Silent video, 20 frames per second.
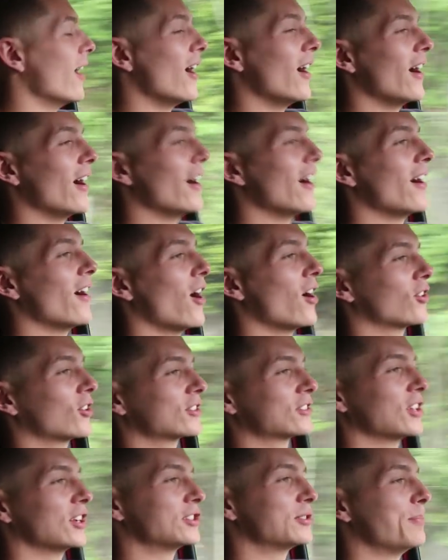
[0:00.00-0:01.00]
uh,
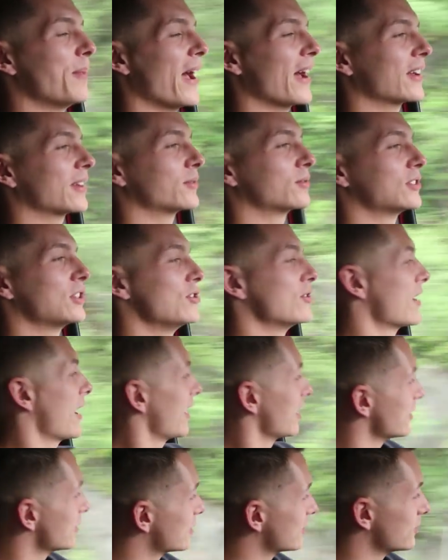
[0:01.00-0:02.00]
I'll touch back to you
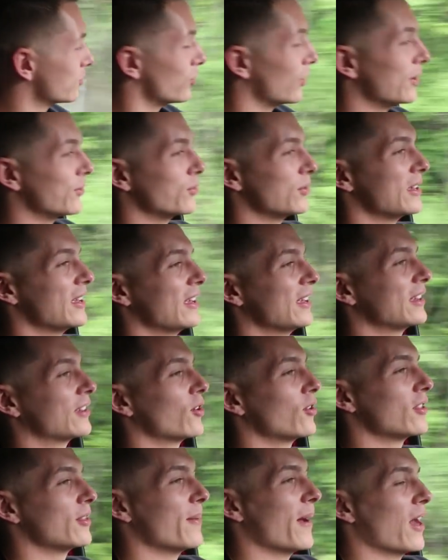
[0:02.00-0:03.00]
guys when we
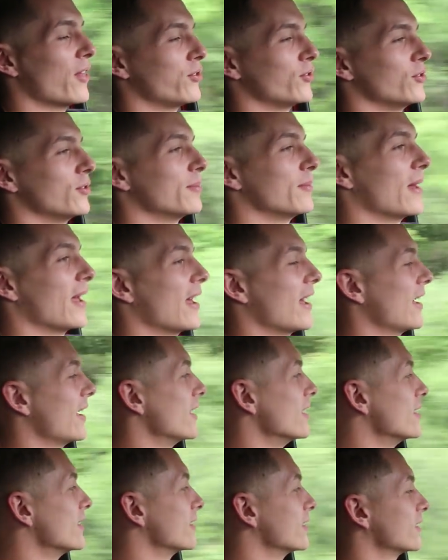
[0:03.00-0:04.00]
go to the bathroom
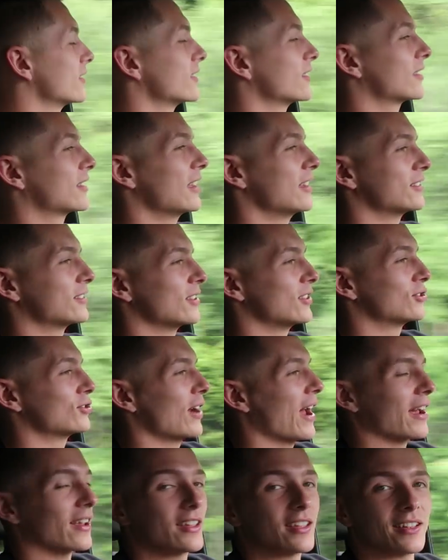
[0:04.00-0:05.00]
and get to the
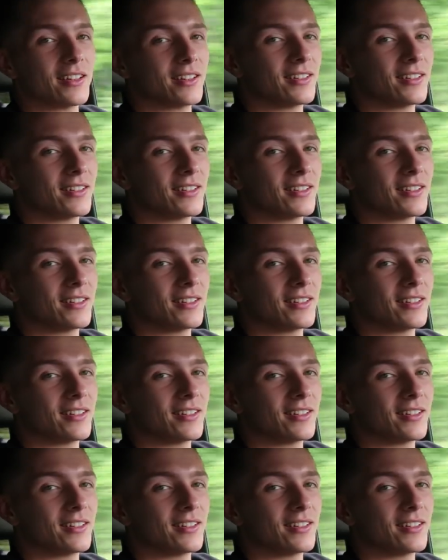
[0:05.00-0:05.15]
track.